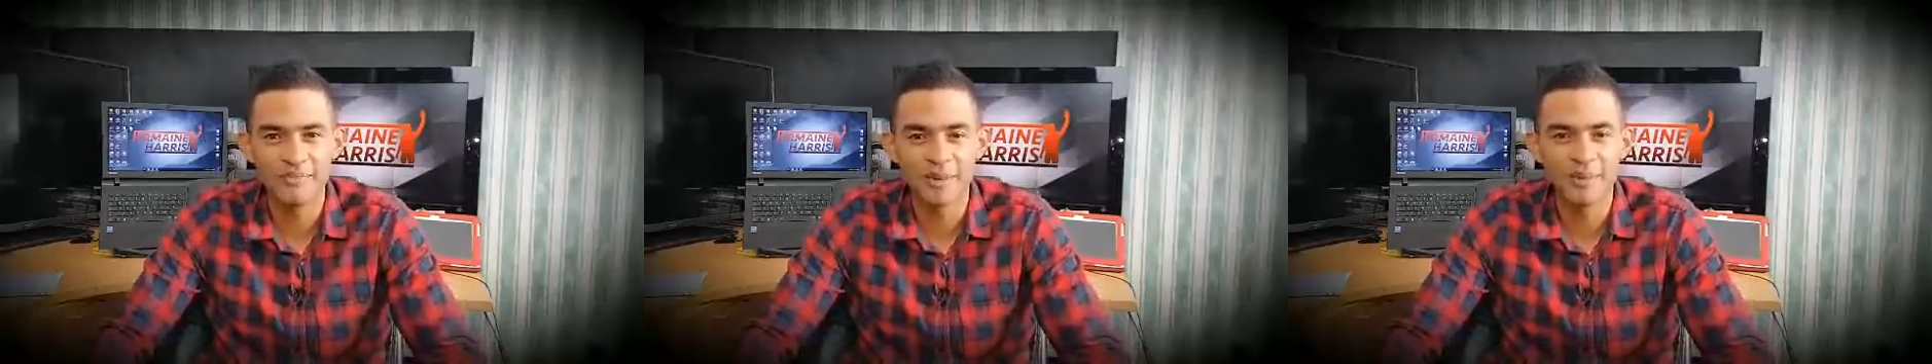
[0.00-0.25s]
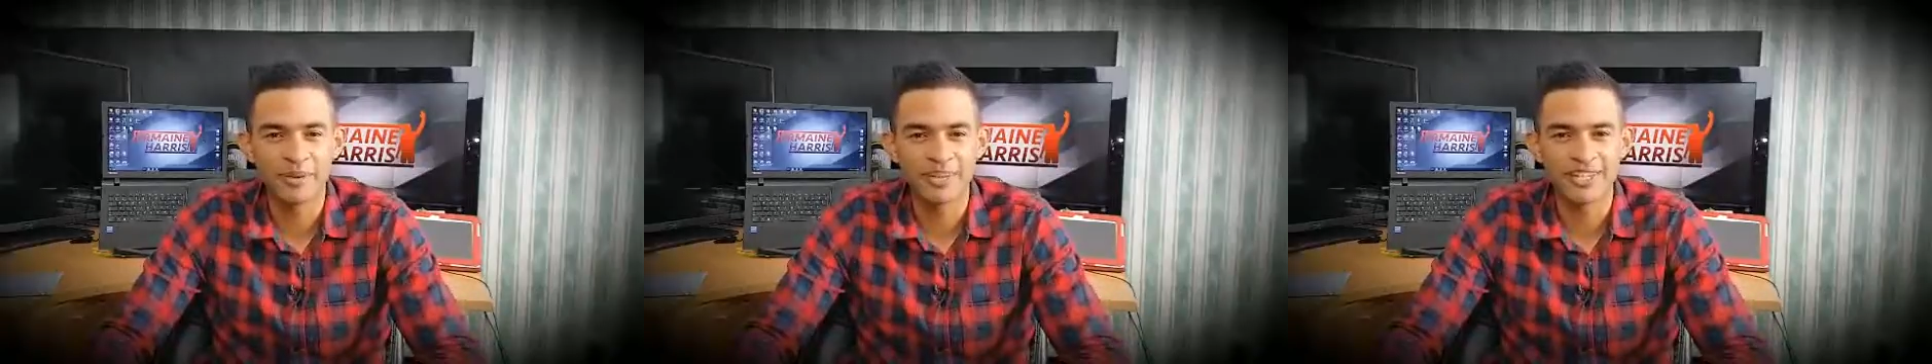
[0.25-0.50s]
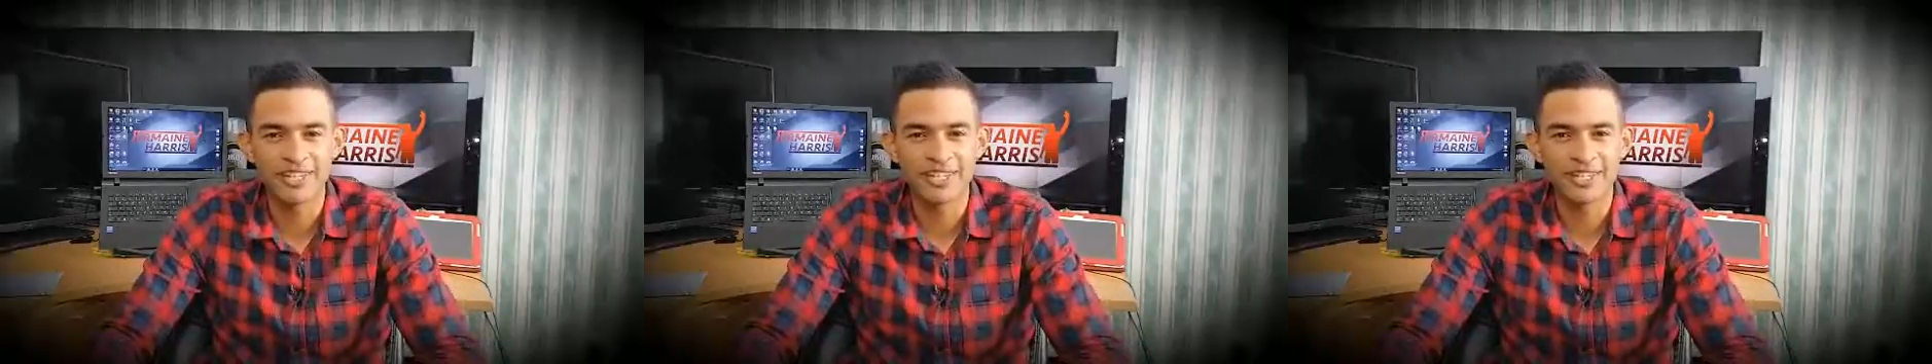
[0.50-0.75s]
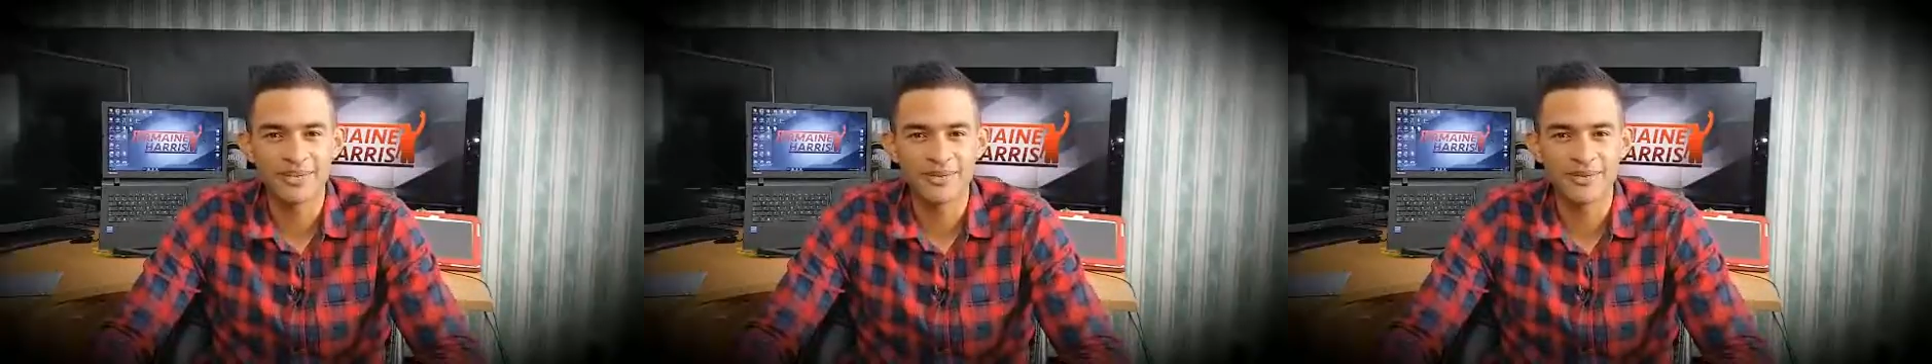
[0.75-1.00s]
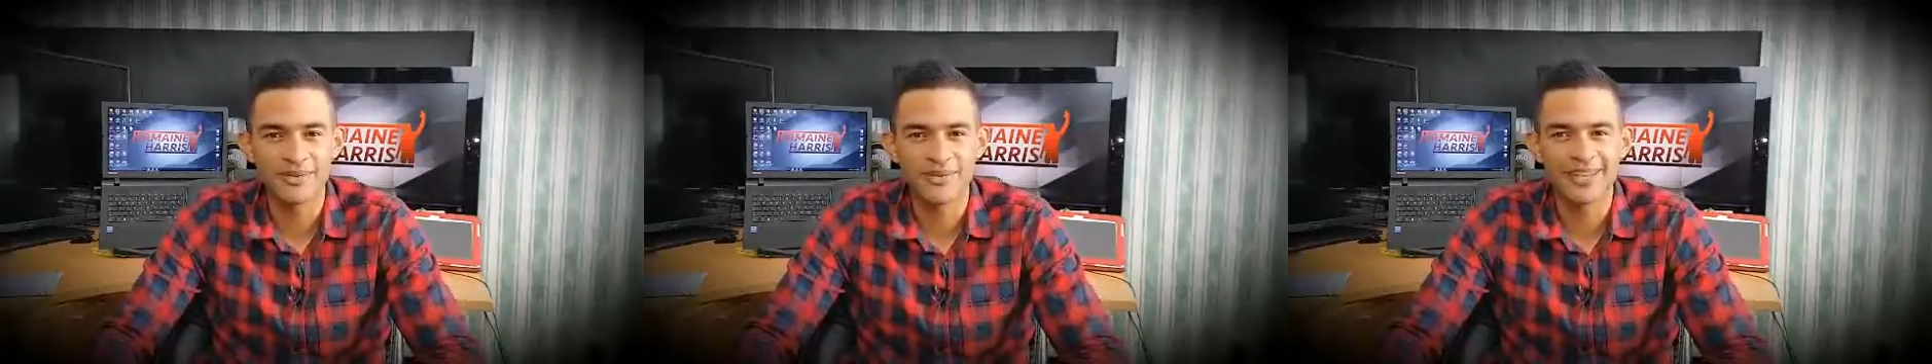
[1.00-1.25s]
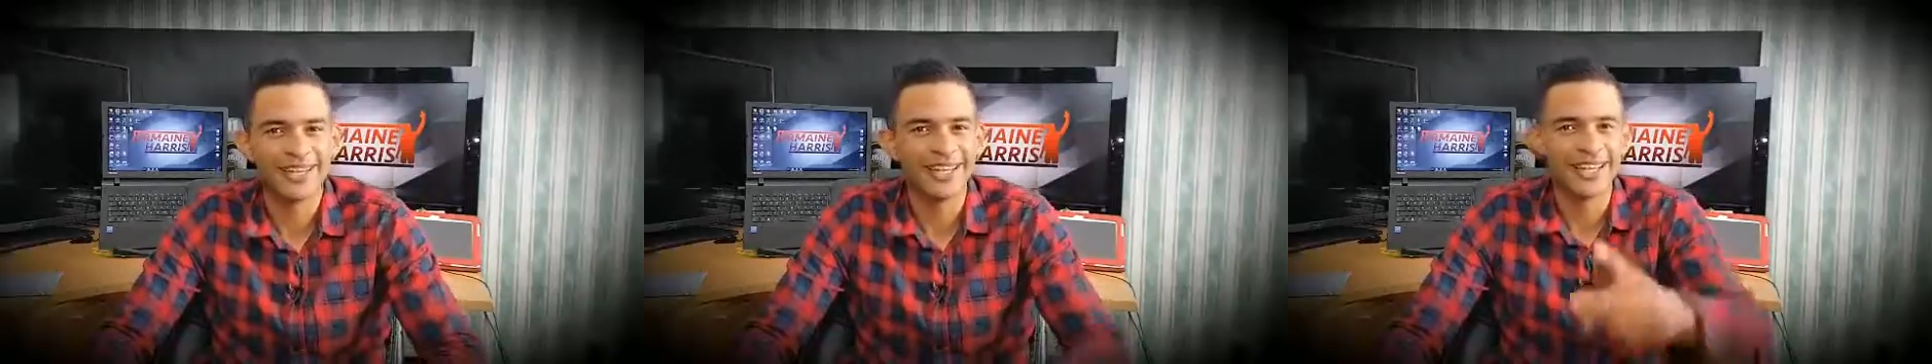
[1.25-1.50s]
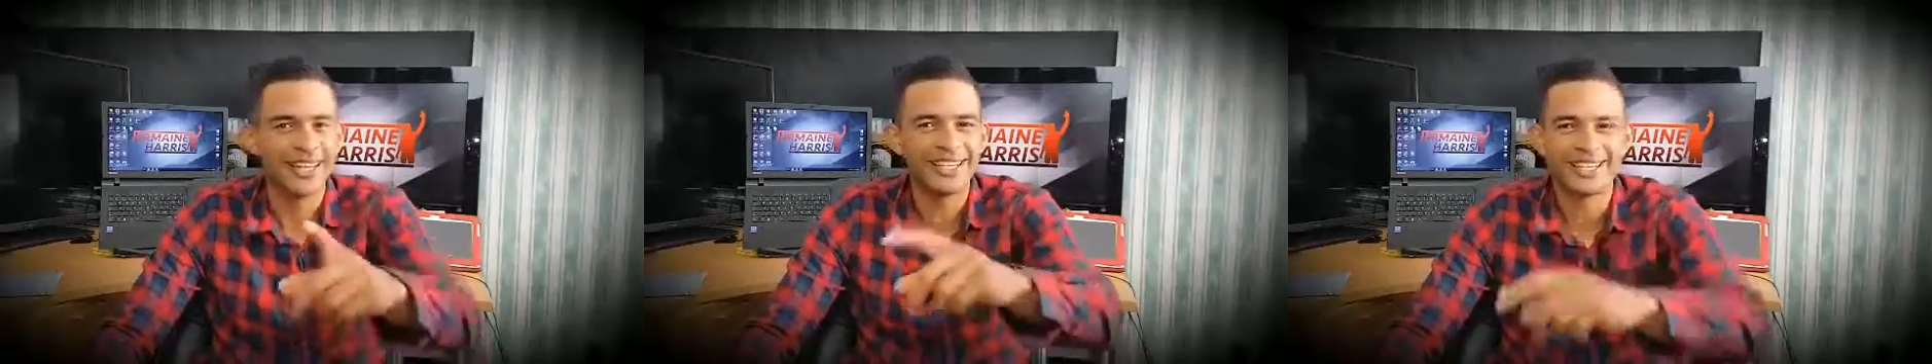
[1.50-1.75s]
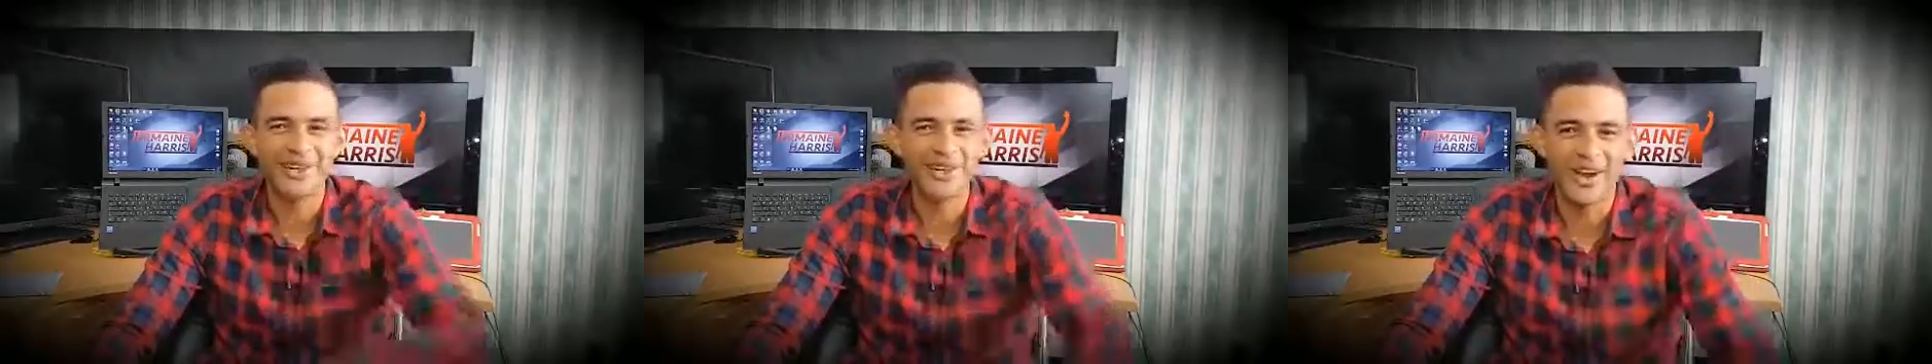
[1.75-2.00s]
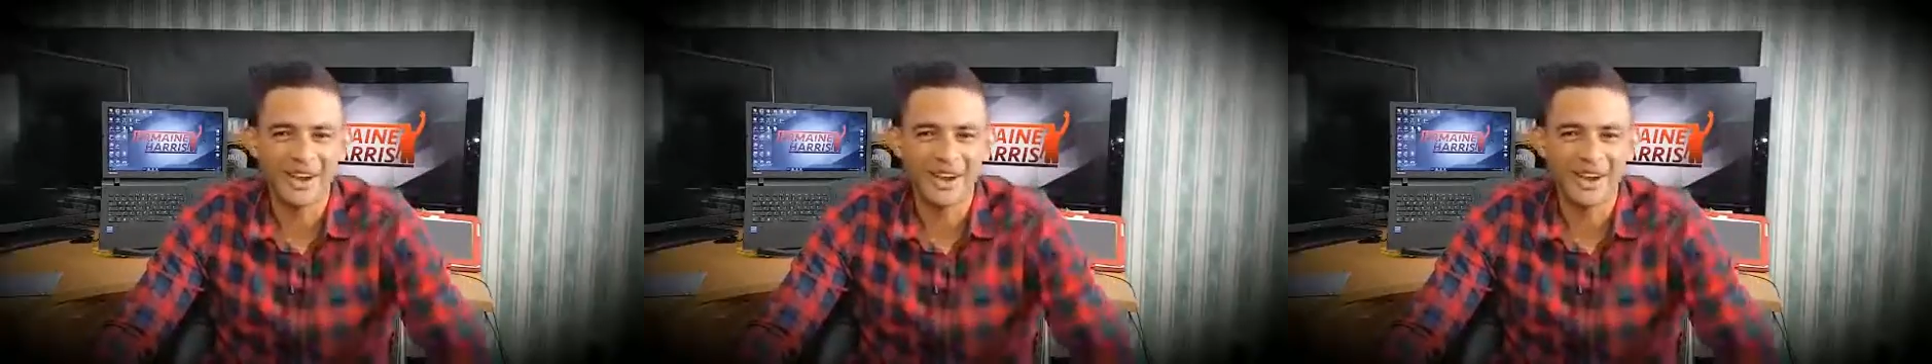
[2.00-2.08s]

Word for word: people will say to you, You're so